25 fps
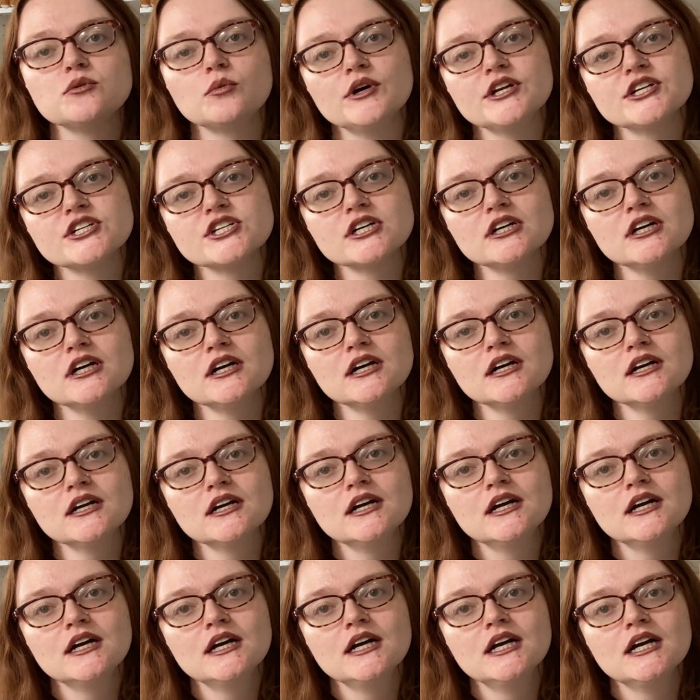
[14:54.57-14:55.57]
Winter
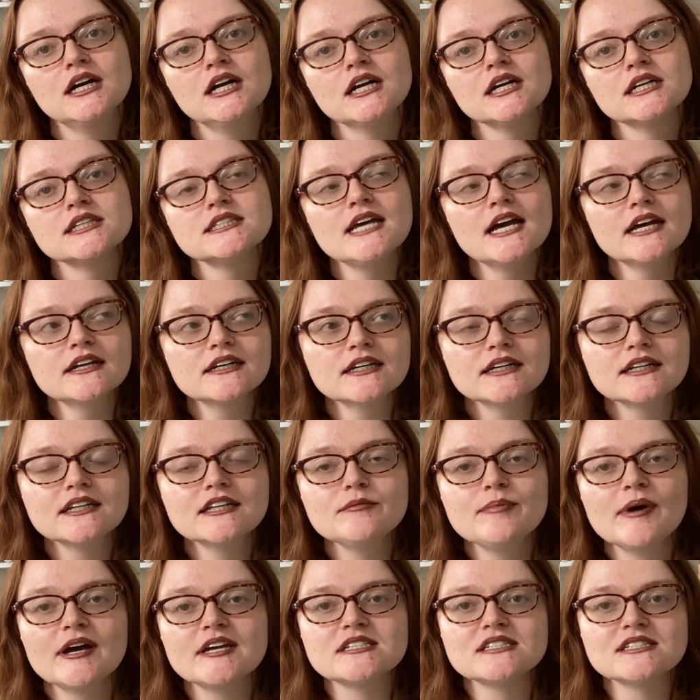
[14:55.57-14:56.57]
technically
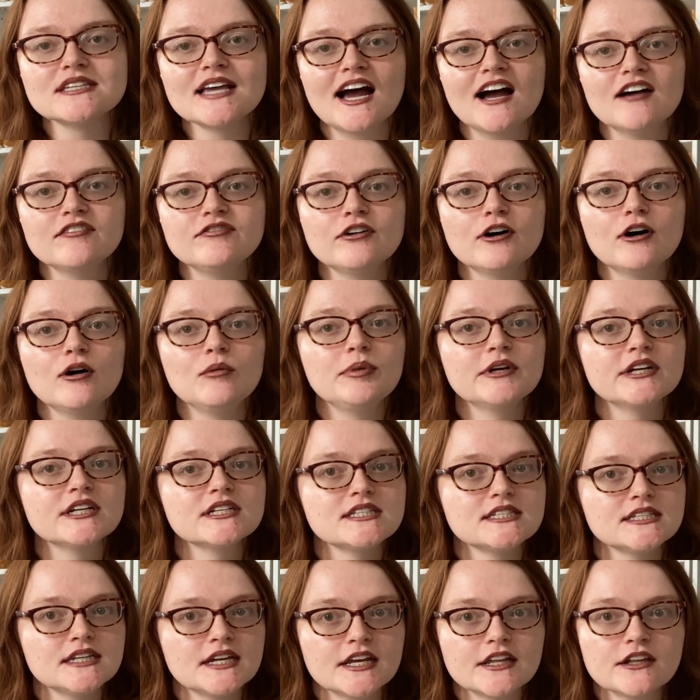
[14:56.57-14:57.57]
by Sappho, but
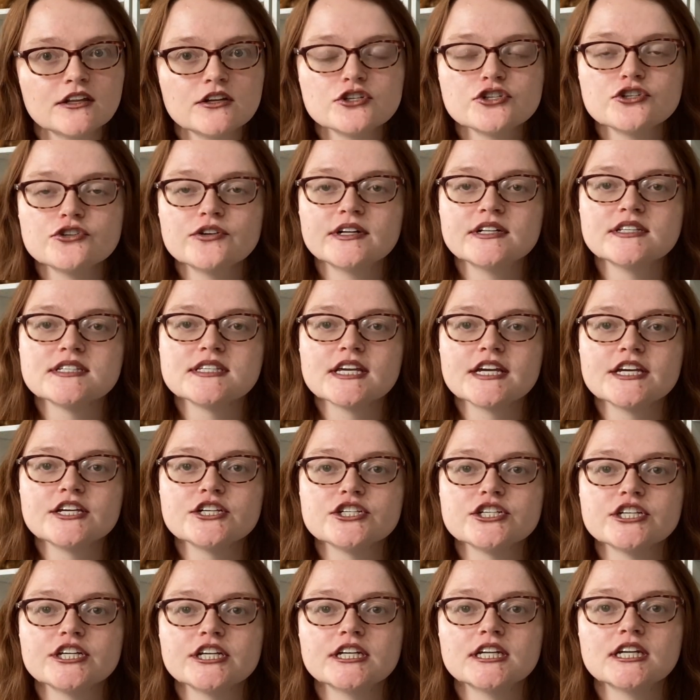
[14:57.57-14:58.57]
it's an English
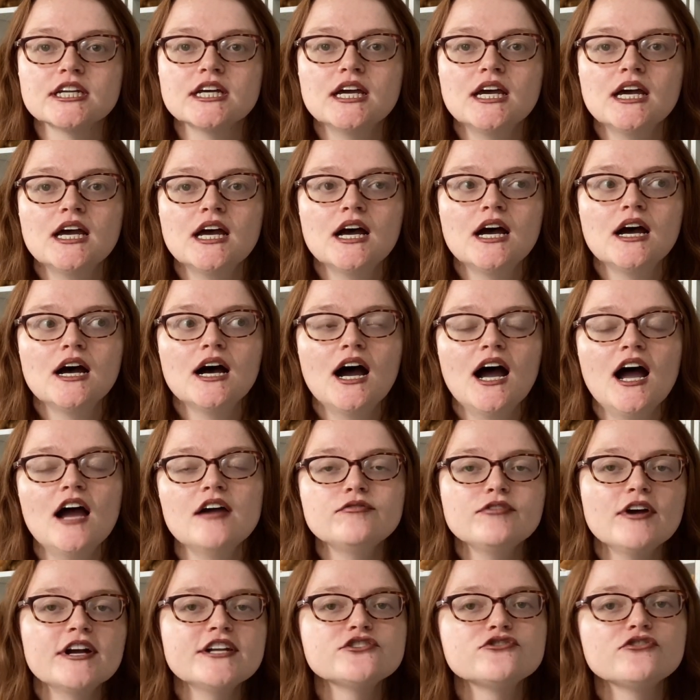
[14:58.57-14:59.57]
translation. I've
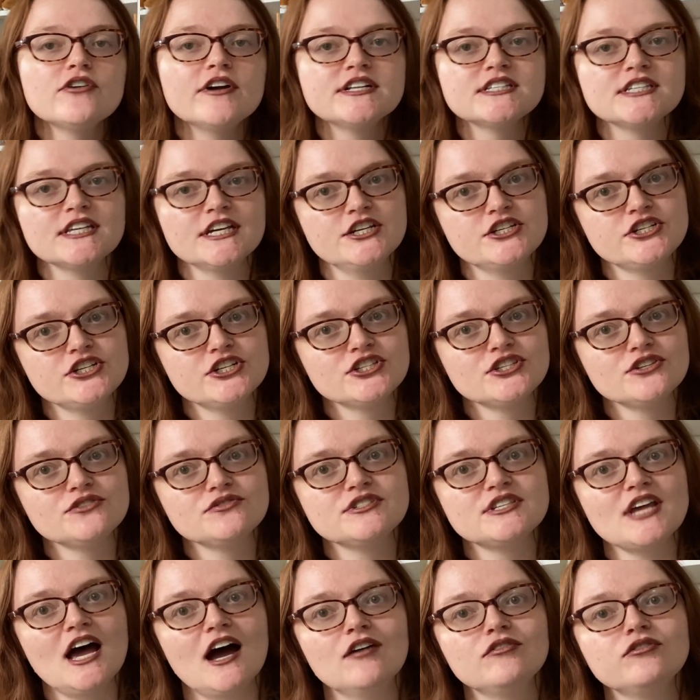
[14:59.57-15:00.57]
read translations of
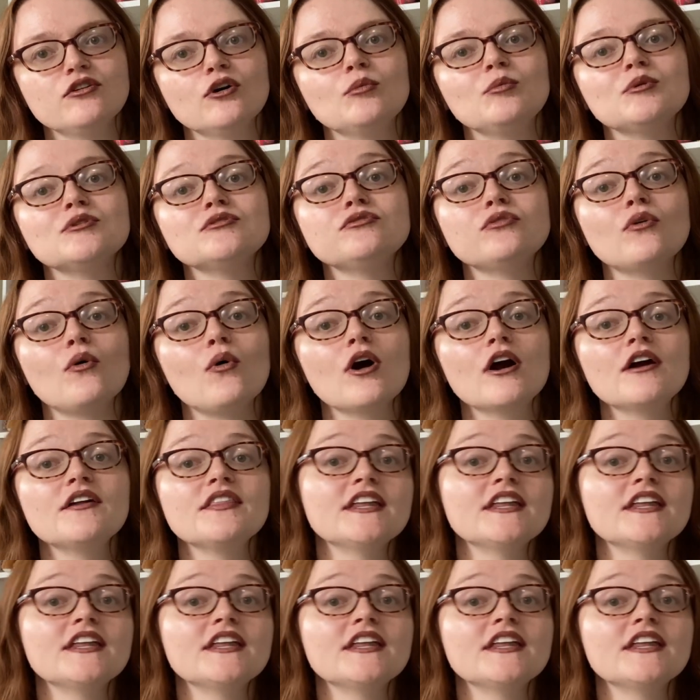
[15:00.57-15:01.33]
Sappho before